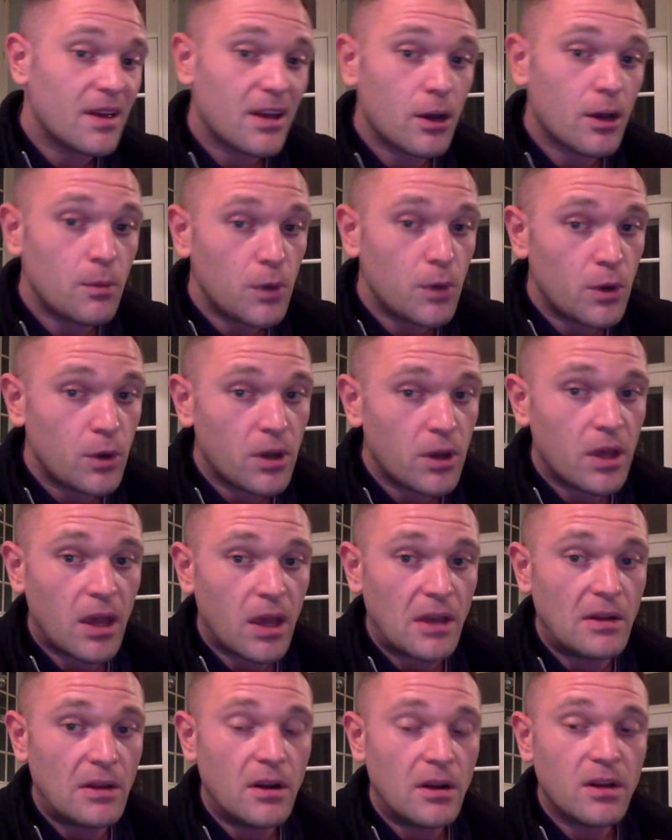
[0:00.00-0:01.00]

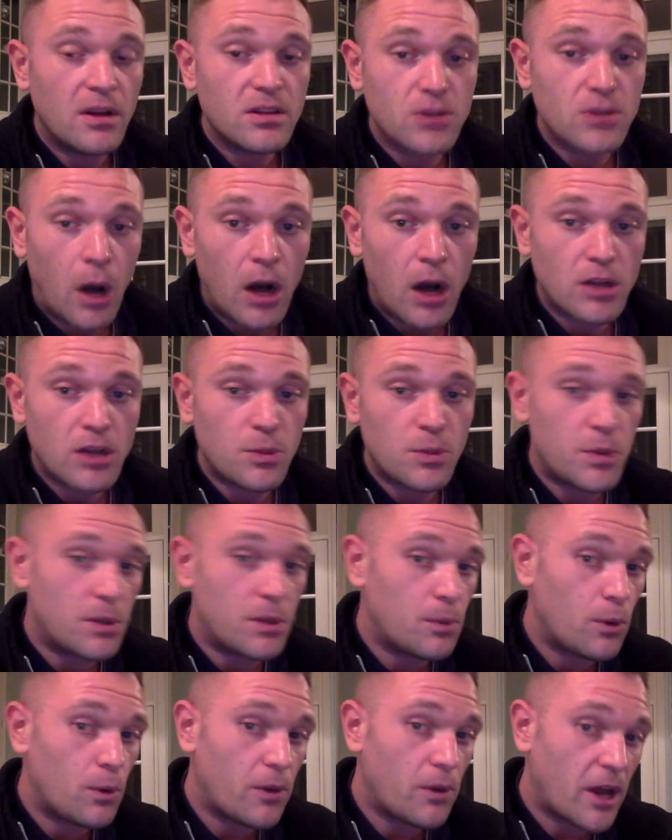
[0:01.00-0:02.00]
Communicate. Talk to
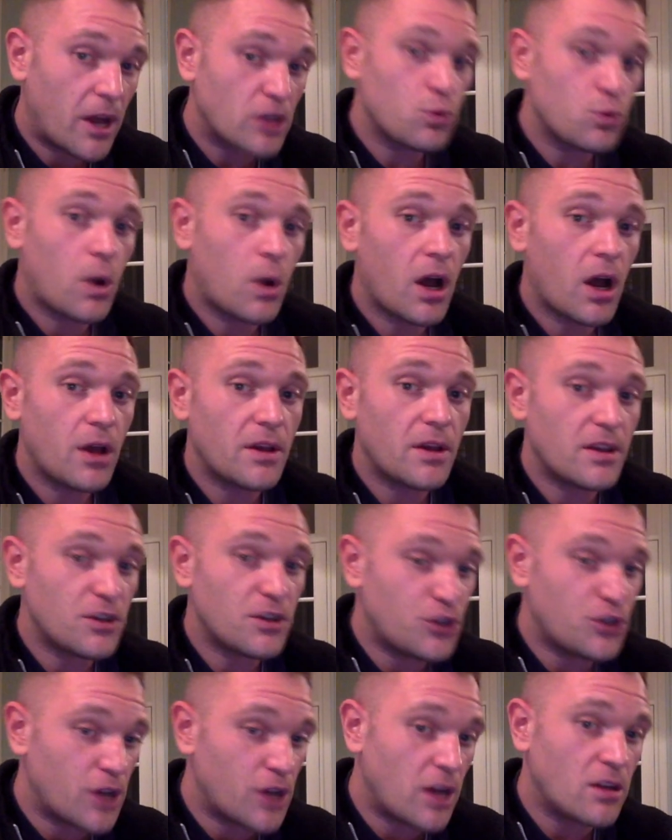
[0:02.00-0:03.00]
people. That's why
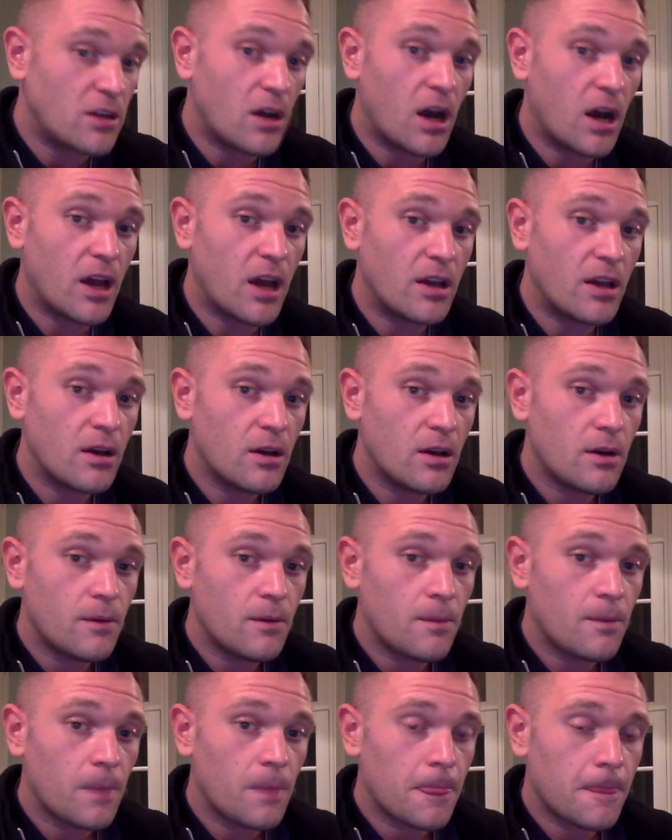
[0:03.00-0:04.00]
Jen and I
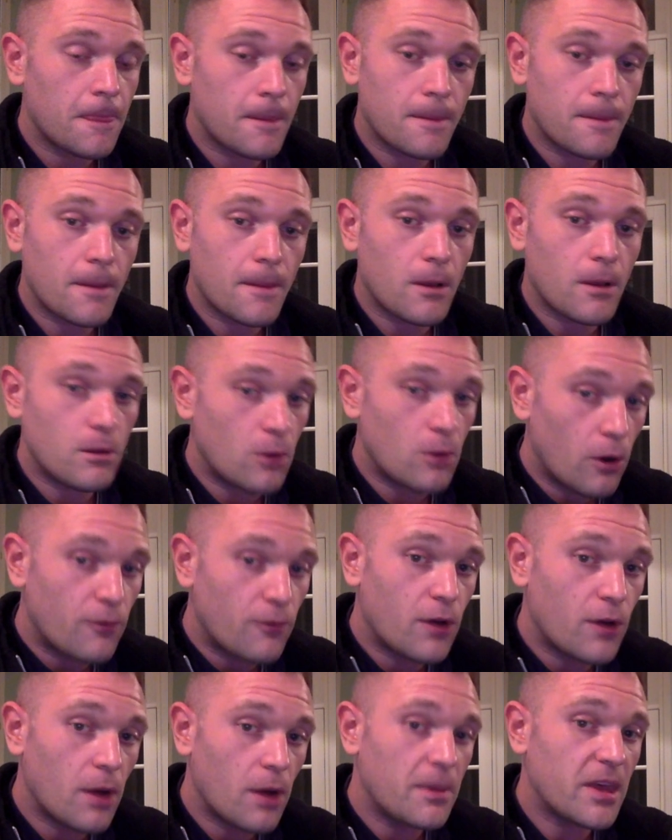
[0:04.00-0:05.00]

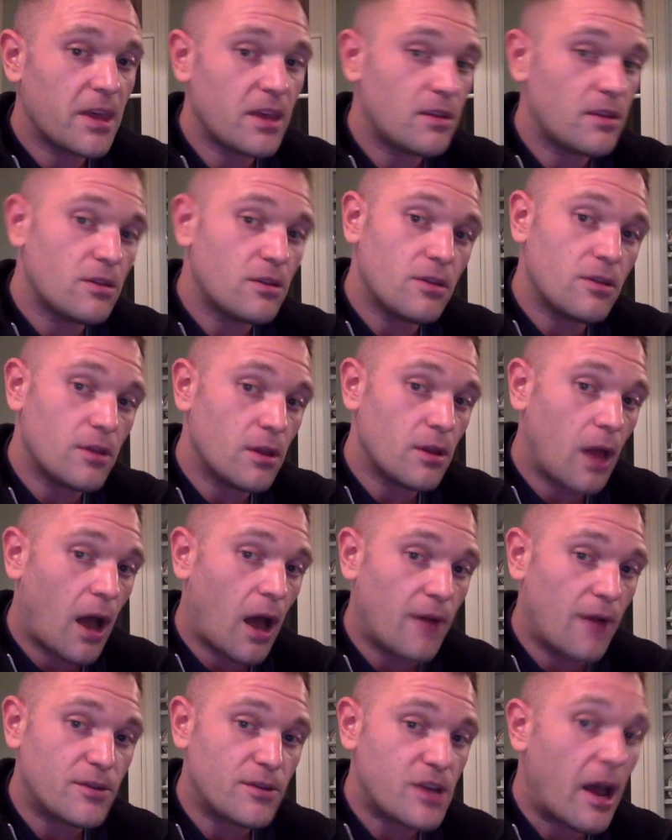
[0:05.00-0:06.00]
love coming into the
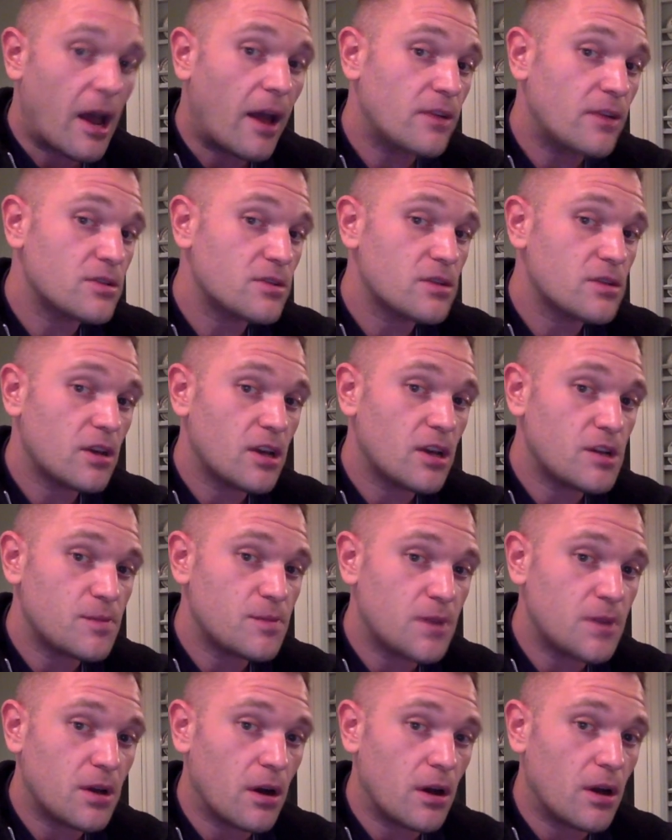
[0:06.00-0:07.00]
live chats, is
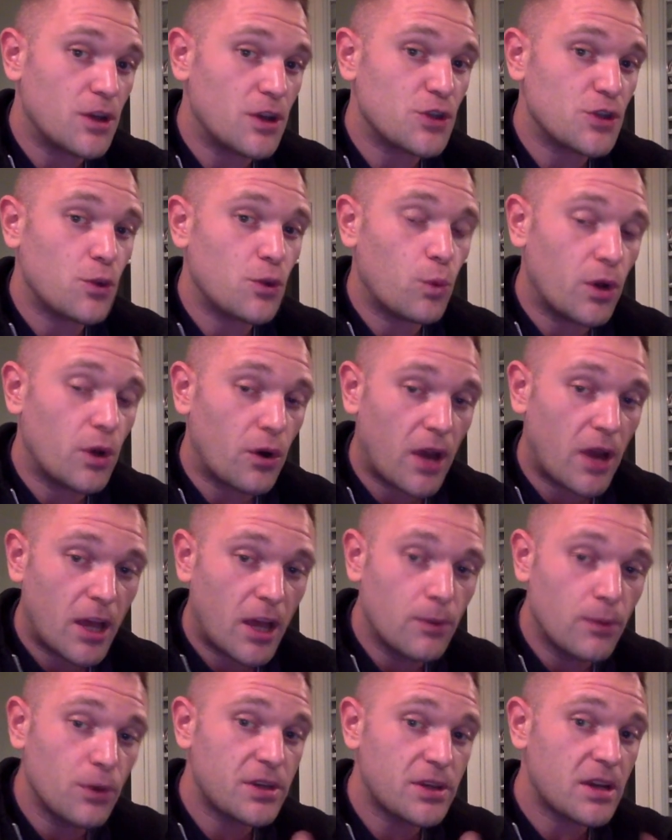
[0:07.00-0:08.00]
because we are
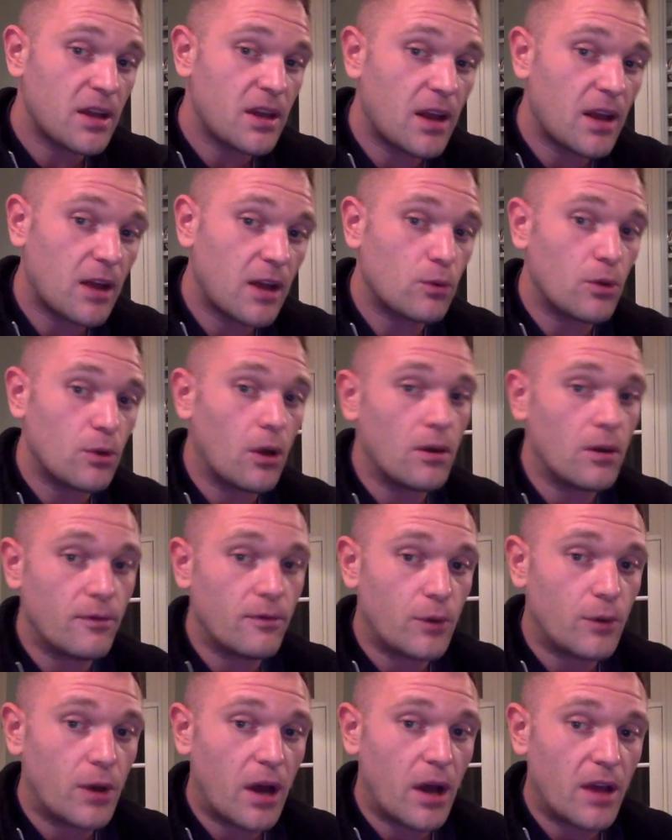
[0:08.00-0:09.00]
able to connect with all of
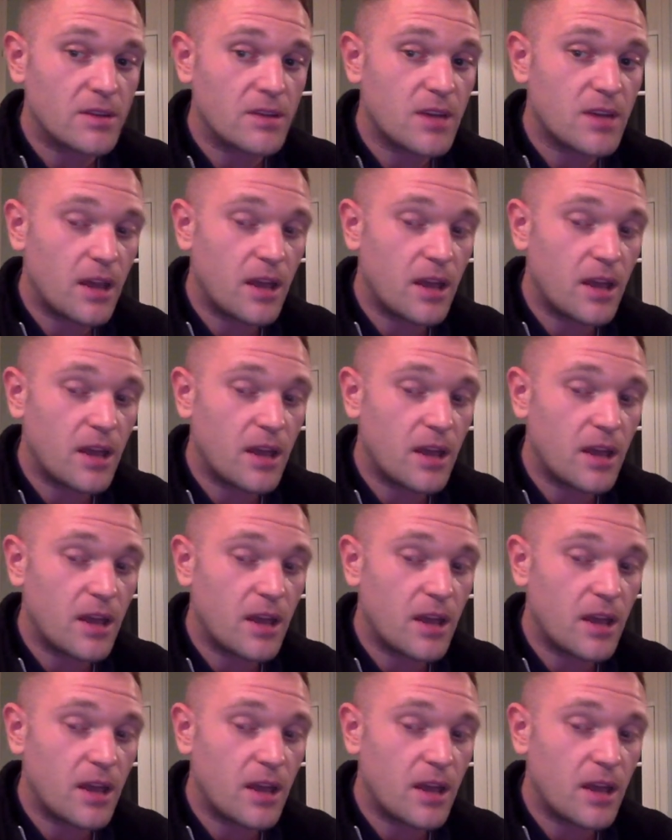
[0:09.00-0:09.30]
you guys.